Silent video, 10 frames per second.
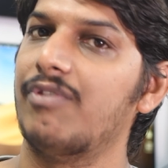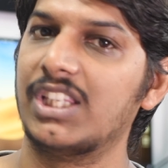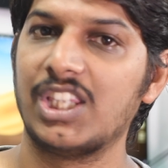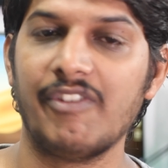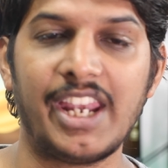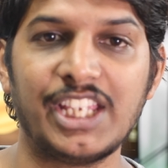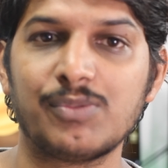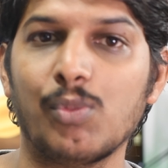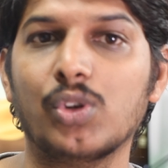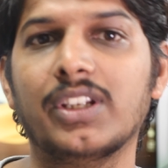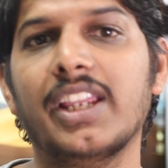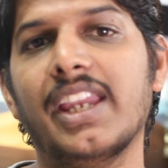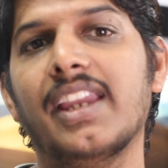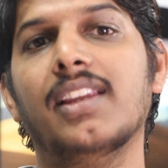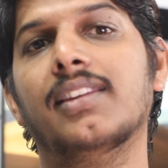with very
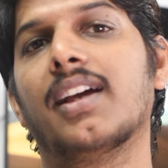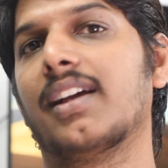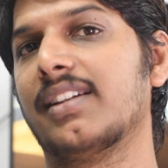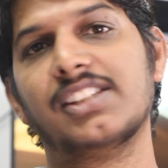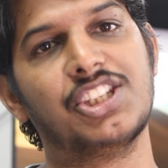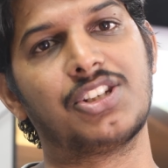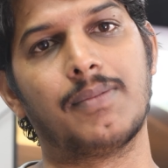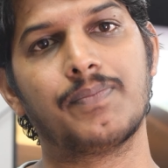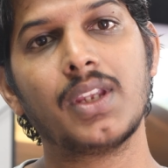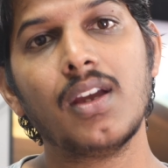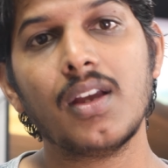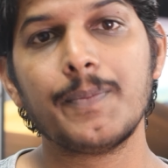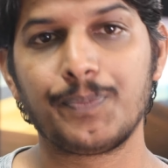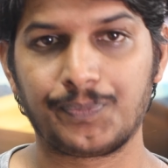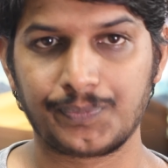smoothly in the system.
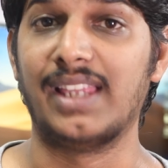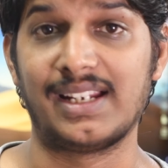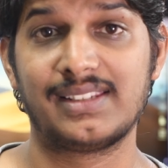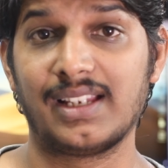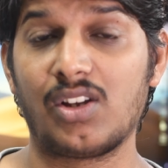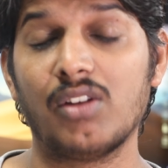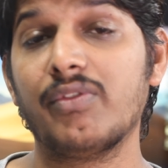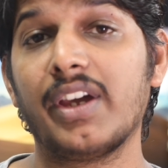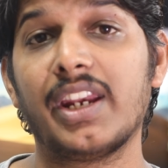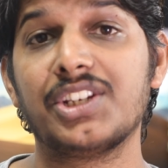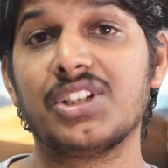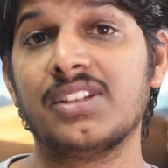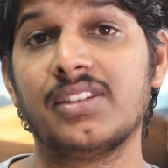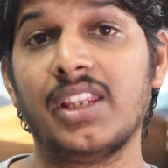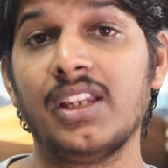That's the
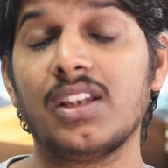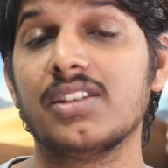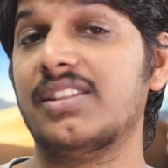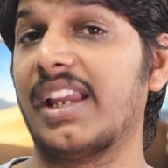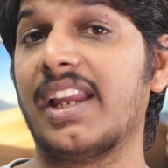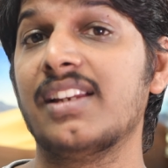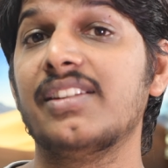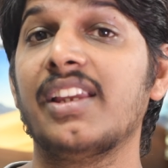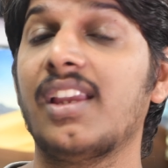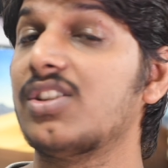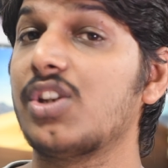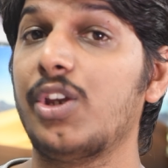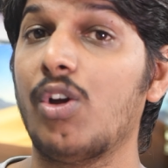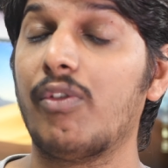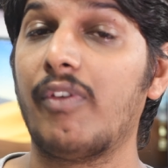configuration thing. Second thing is
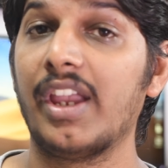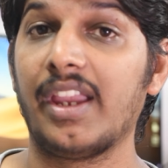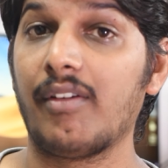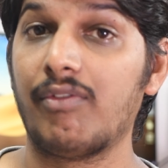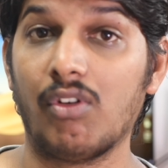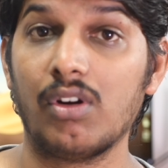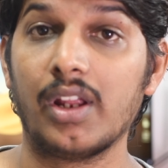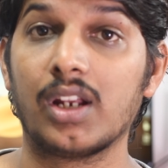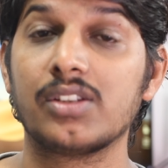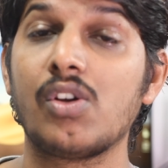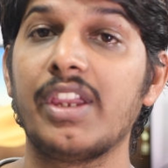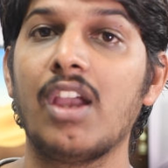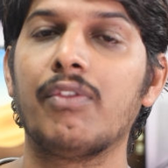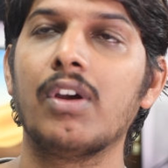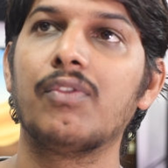UEFI folder. So
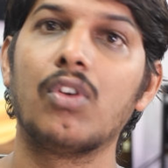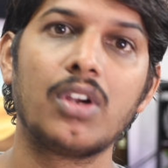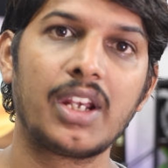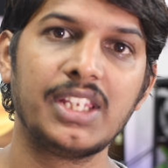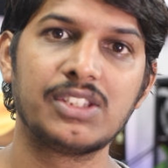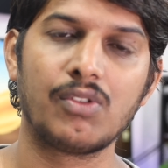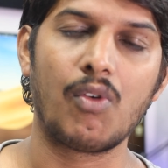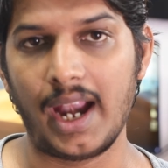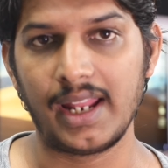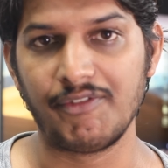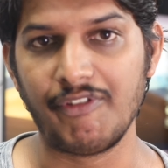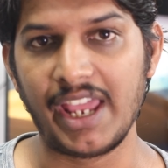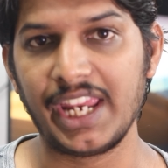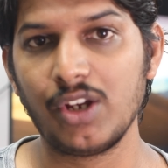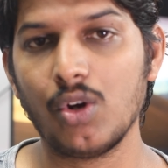UEFI folder is had a
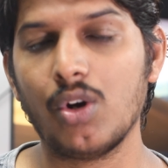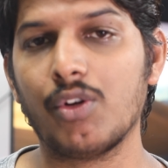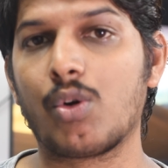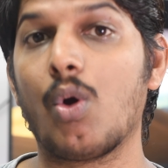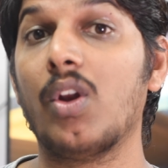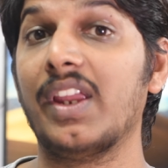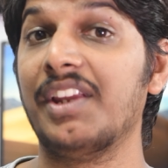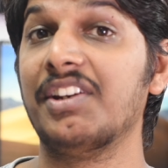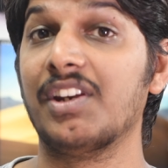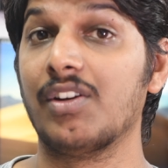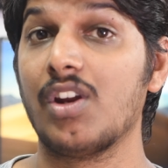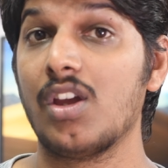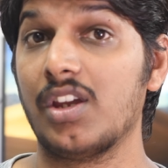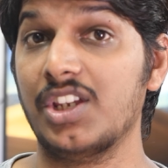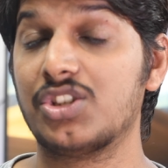very good role in
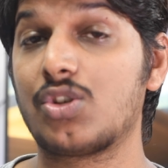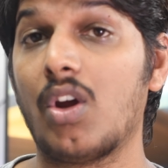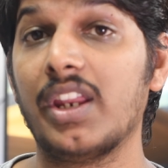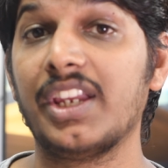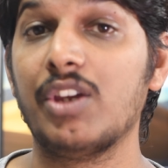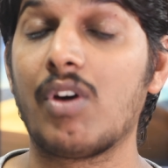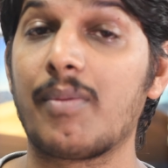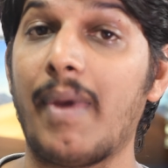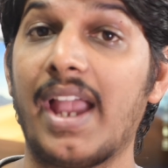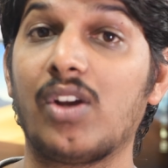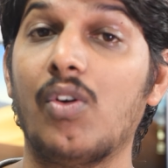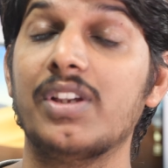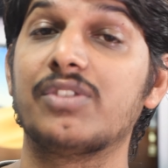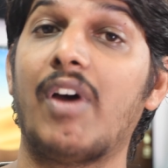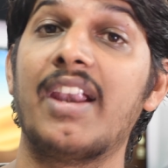installing your
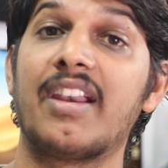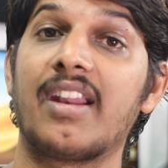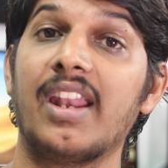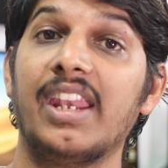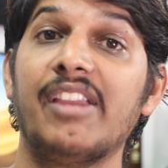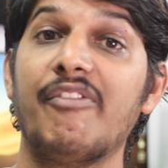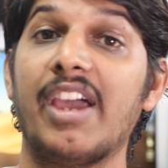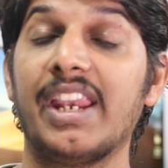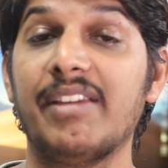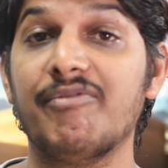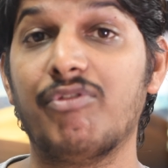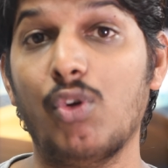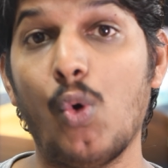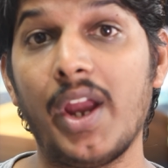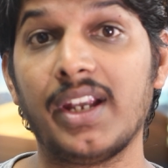macOS and running very
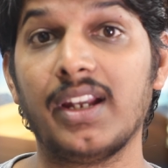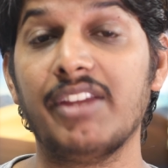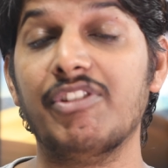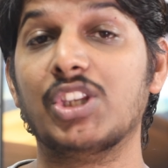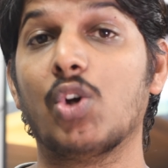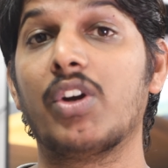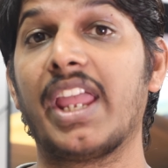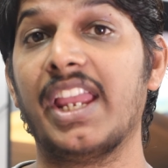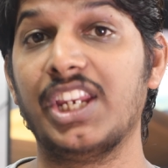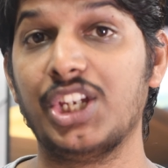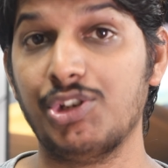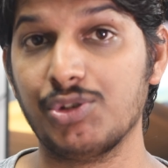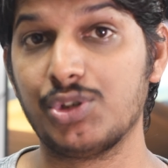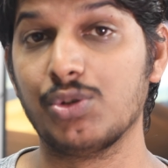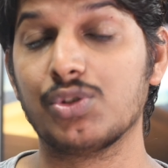fluently without any
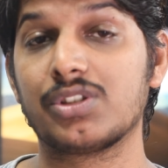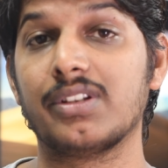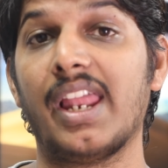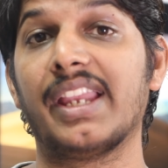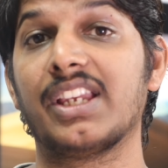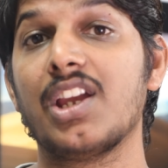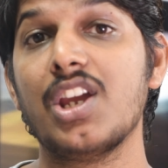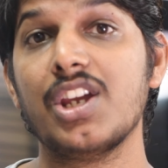issues like